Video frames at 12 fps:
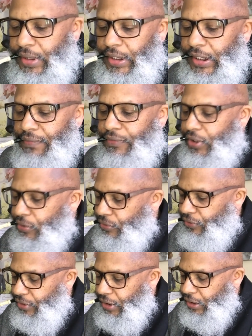Have
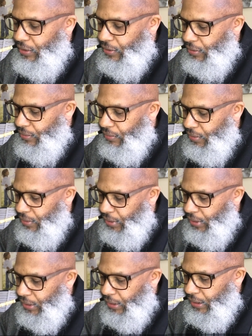notes in here,
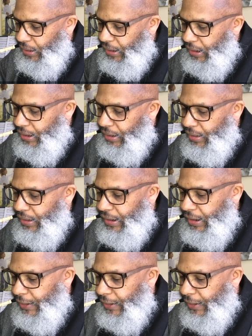and